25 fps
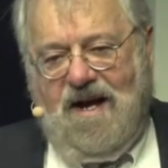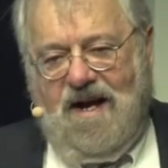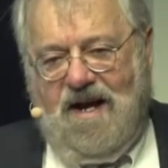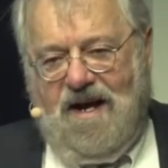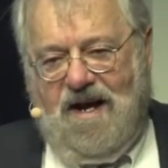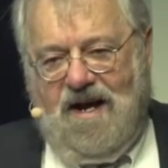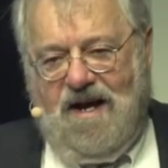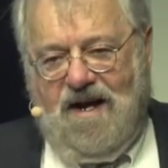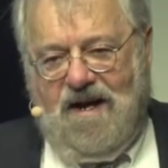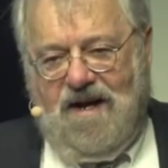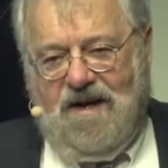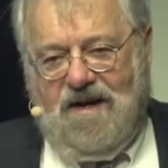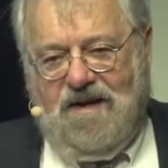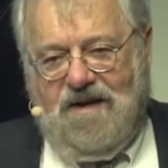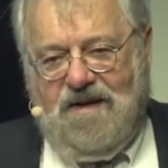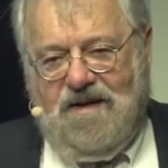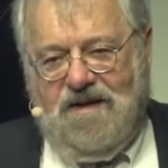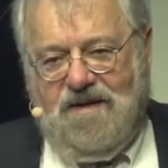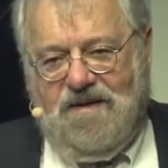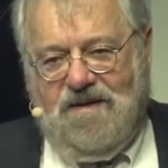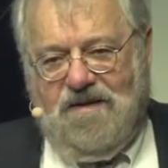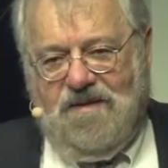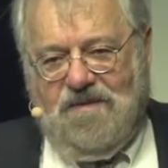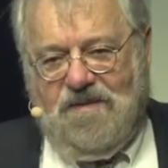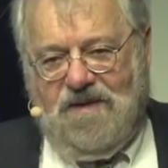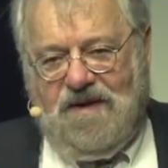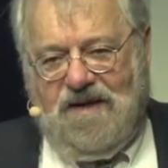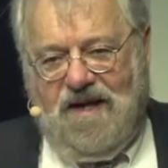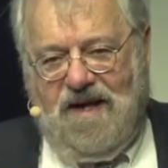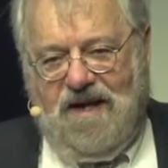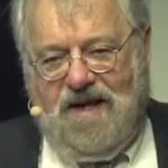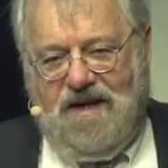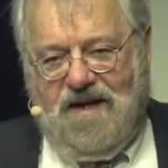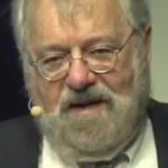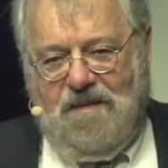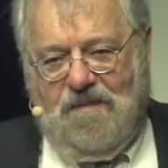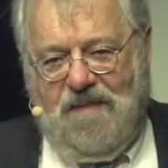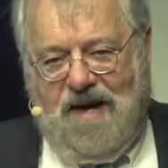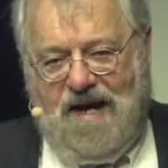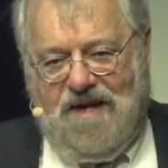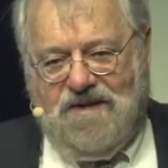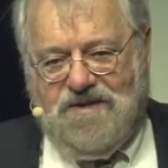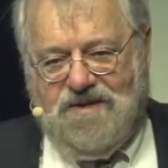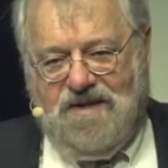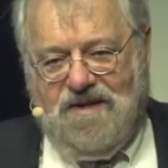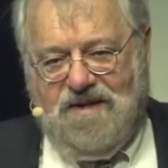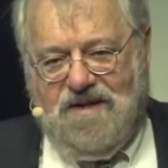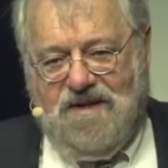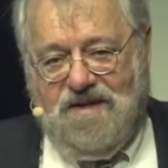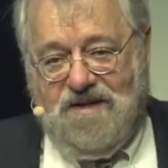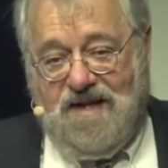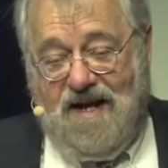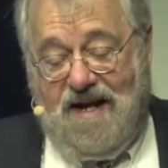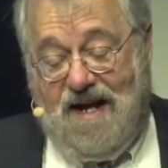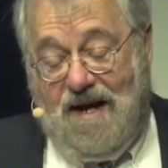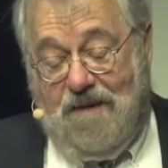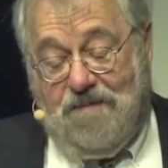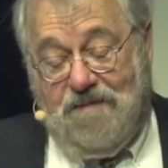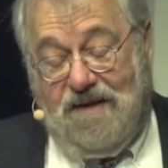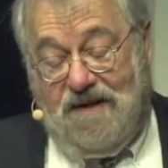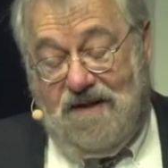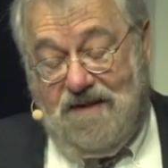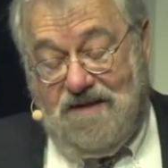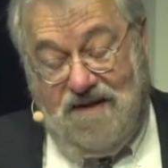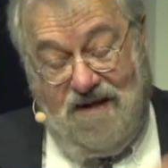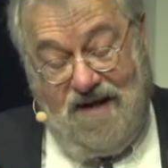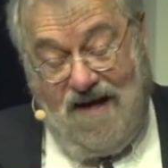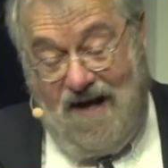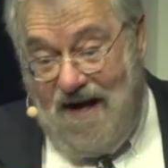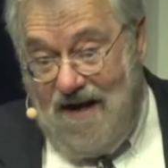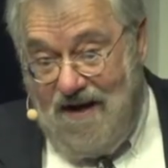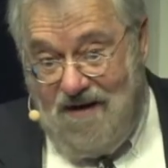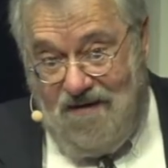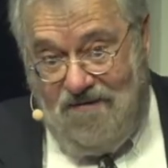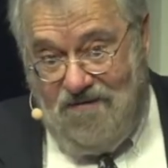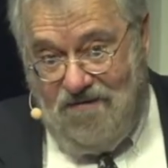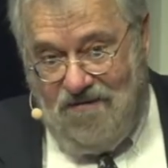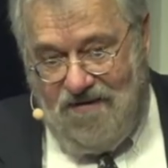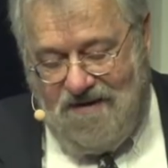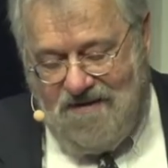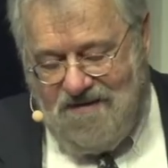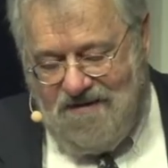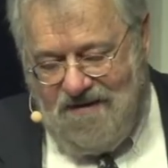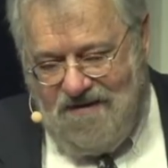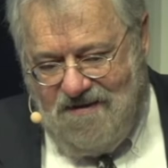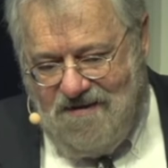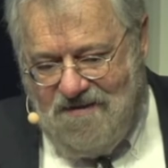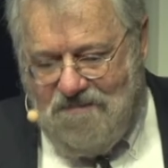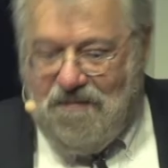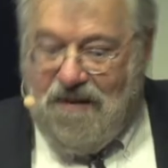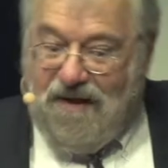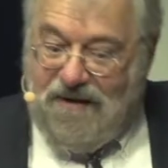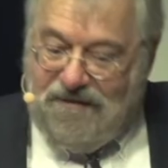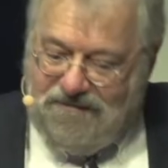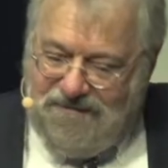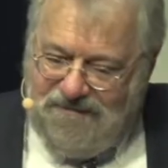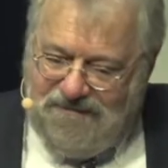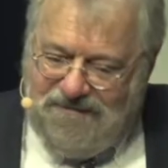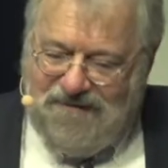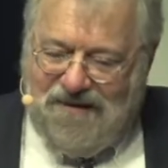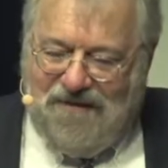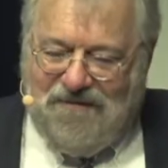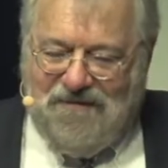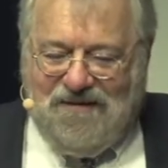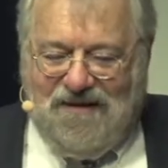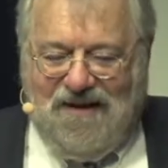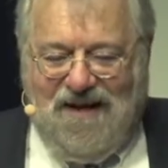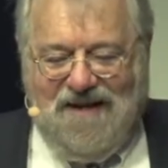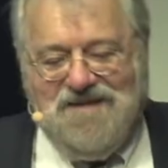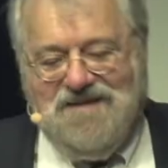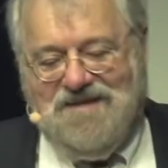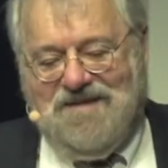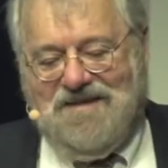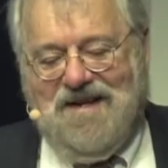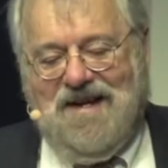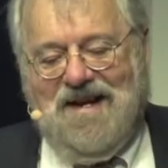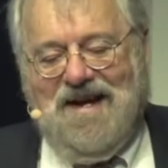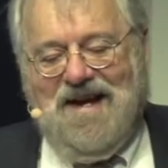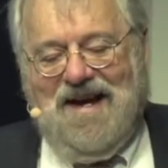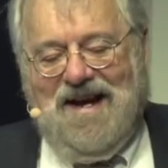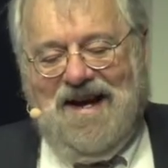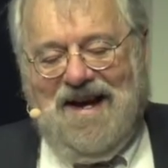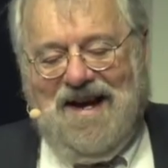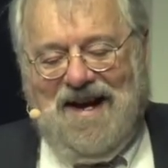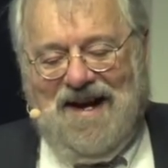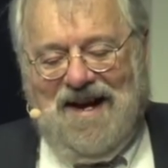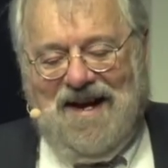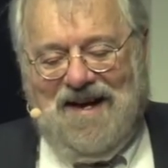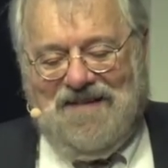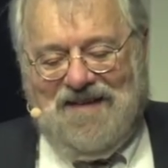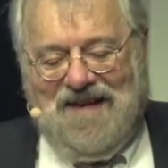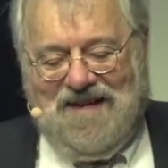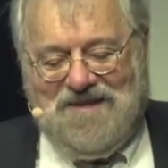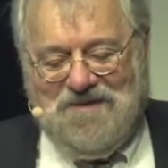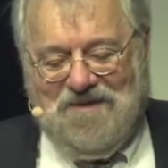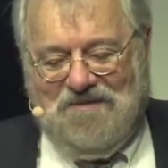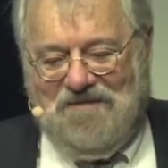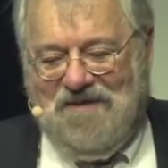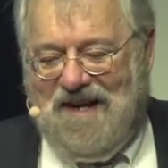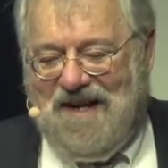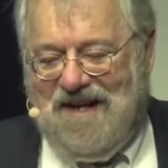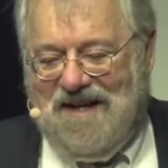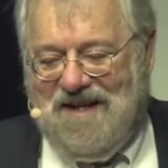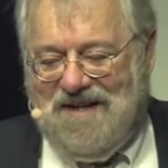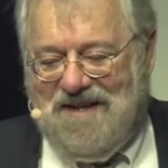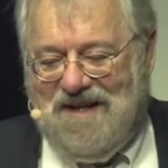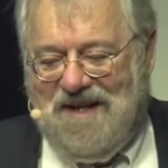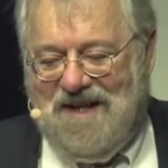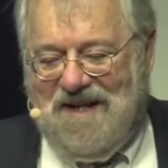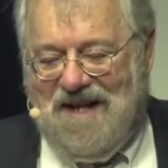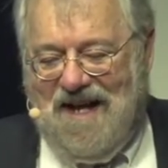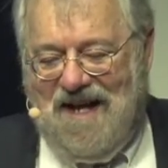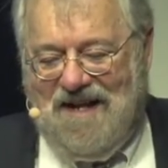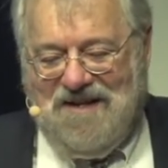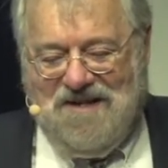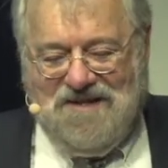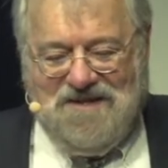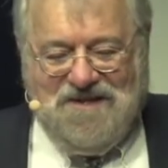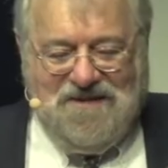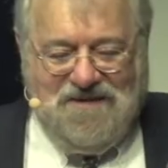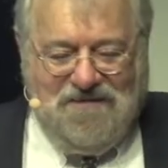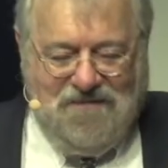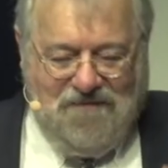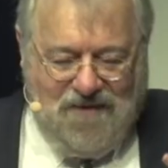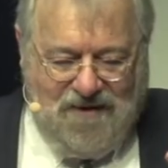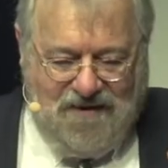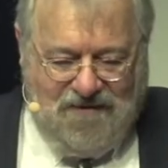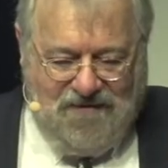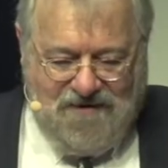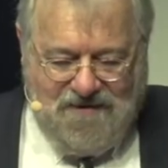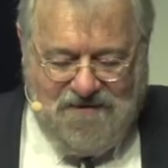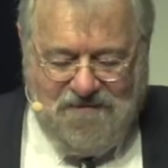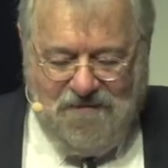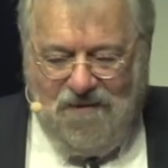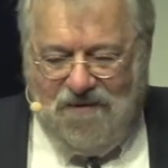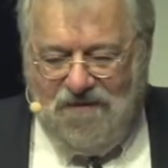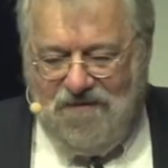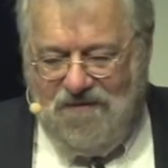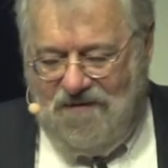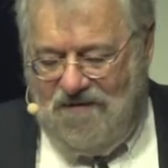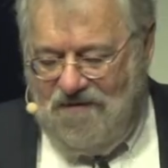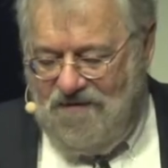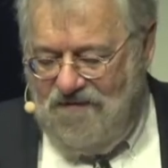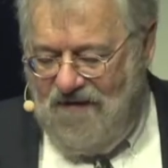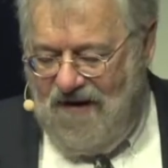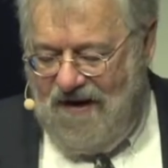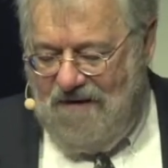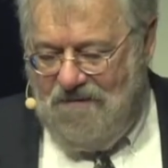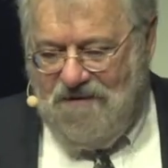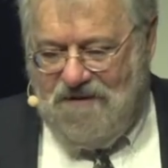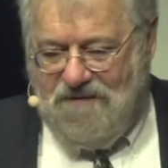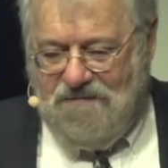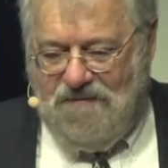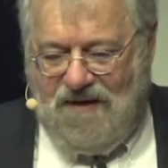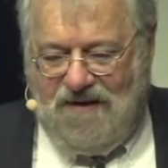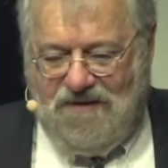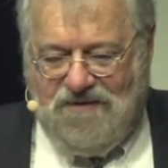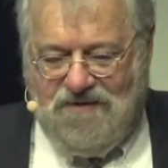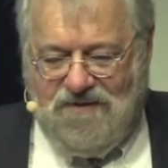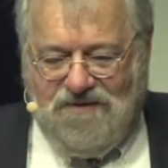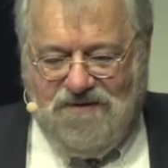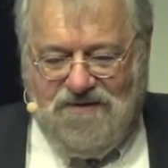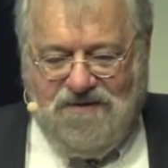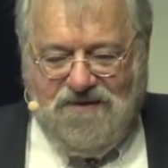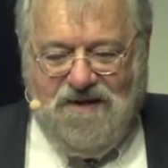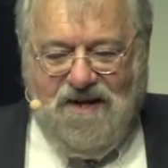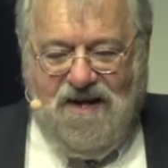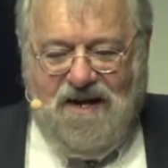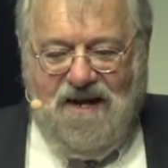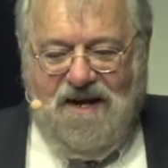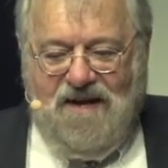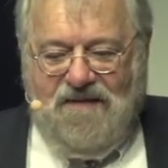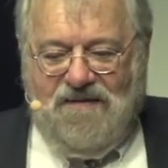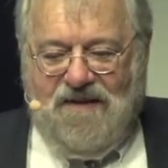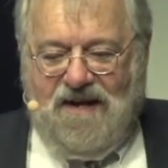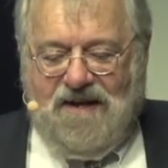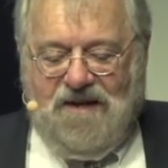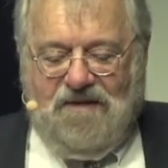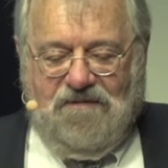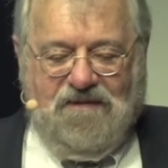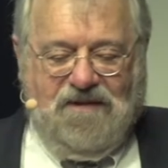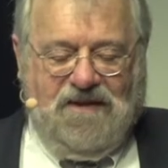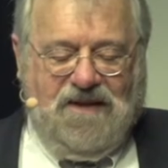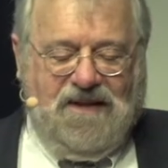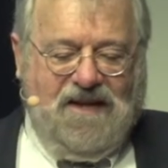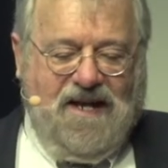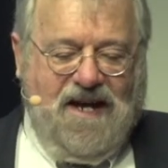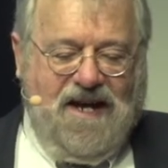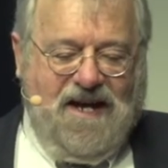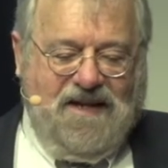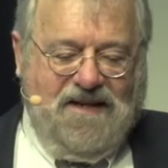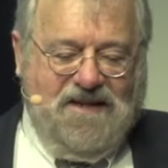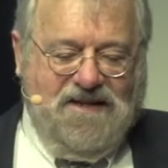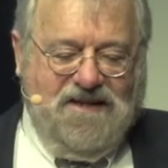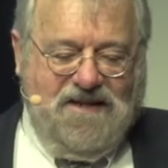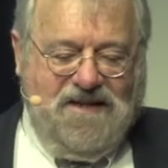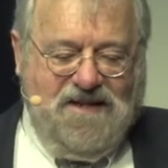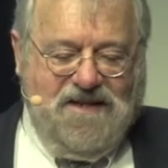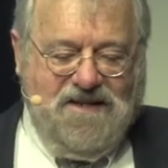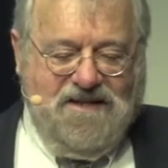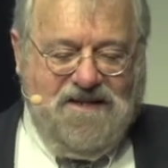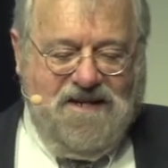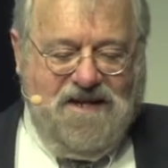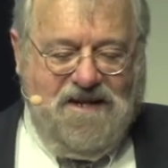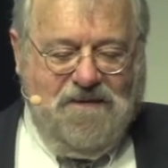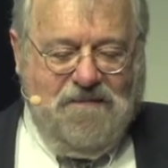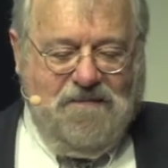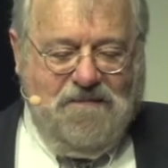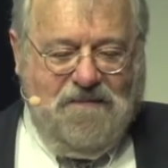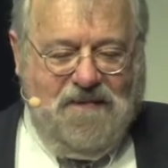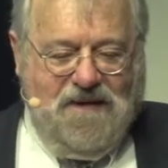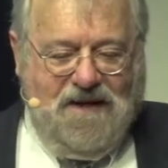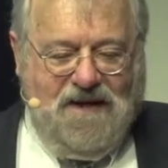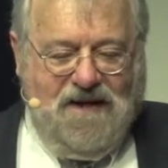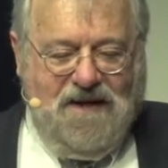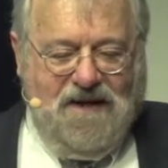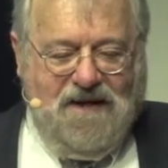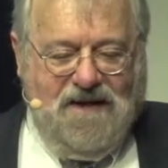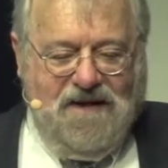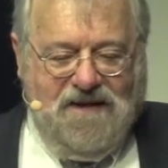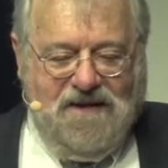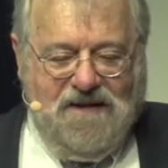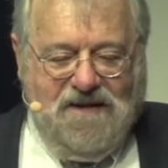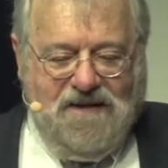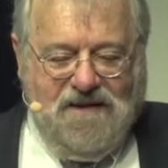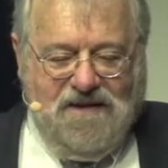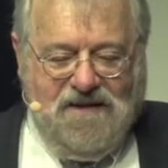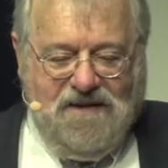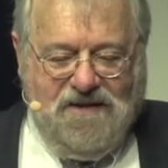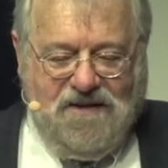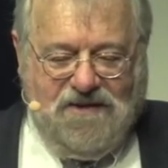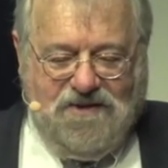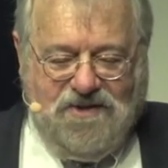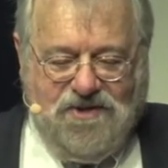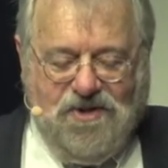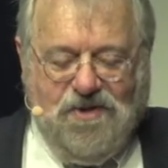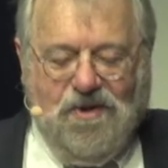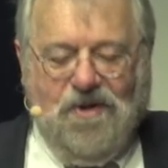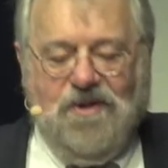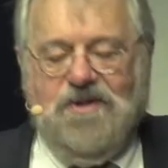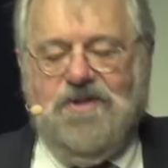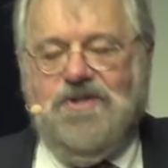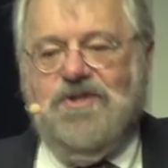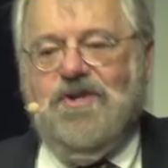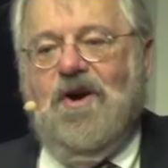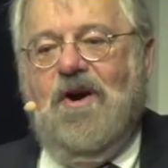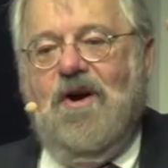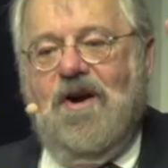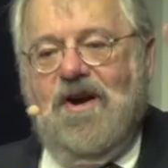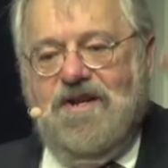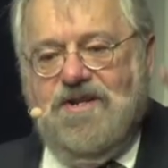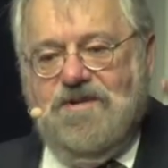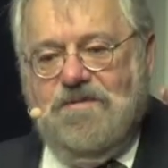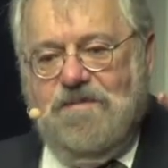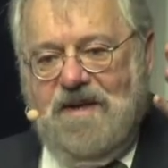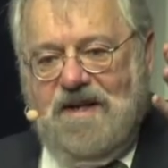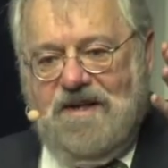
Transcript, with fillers: Uh, we can't imagine that happening today, for instance, but nevertheless, uh, that's what Reagan did. And this is one of his, more, his famous pictures that he really liked, is him, uh, the char charge